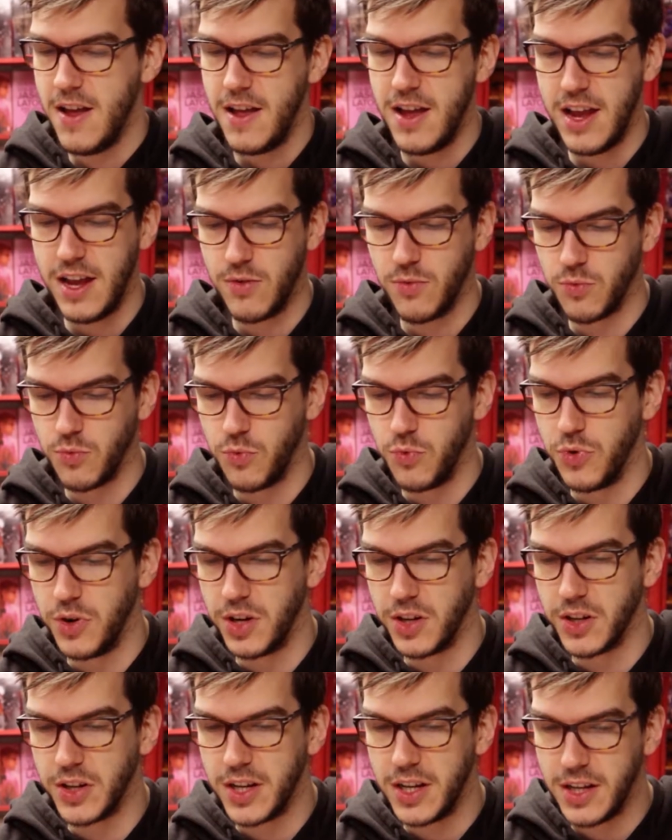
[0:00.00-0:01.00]
it
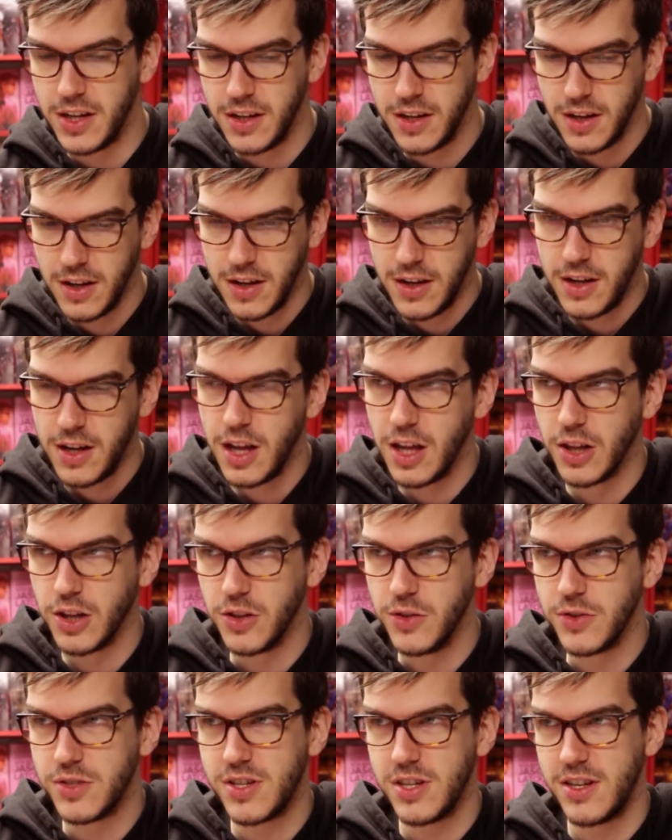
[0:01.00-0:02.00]
really
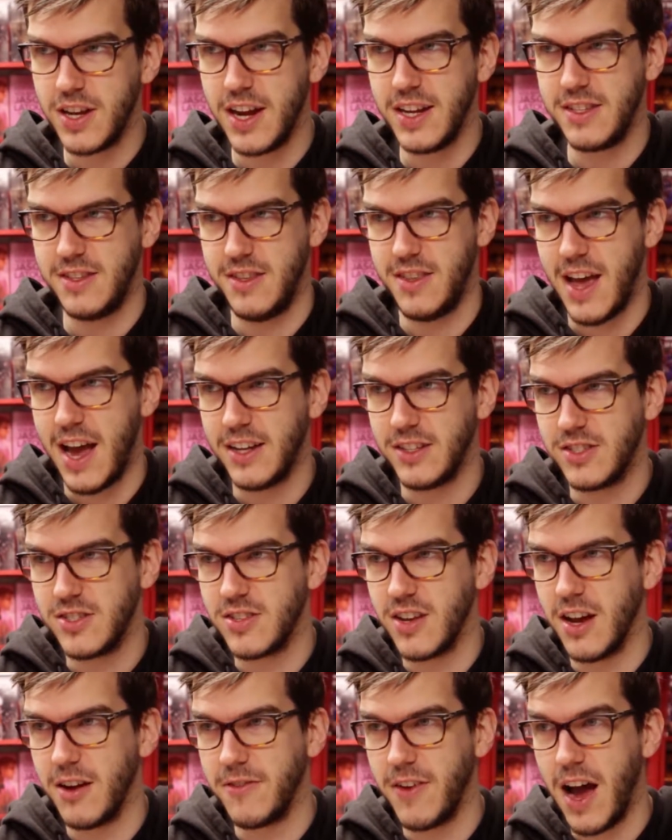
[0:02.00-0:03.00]
elucidates that
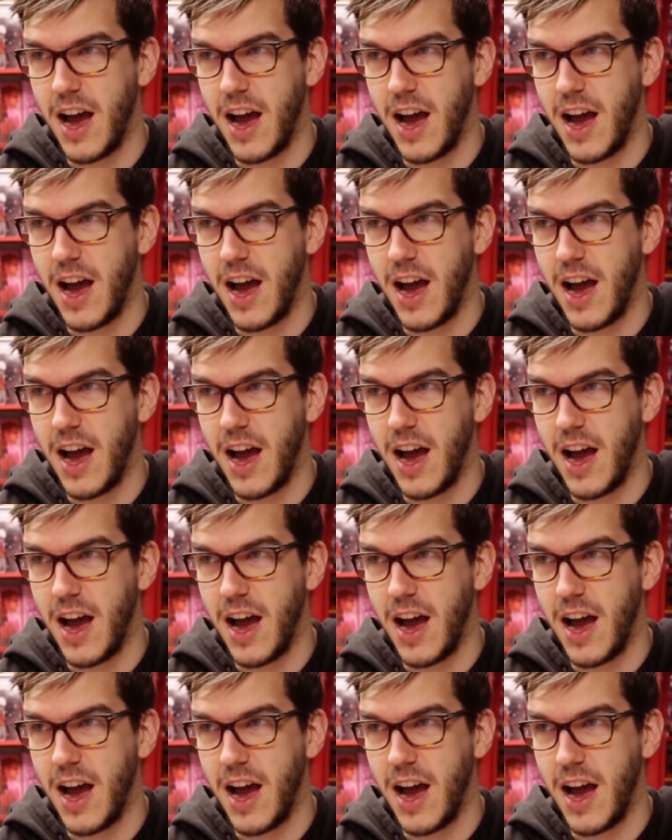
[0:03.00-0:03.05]
stuff.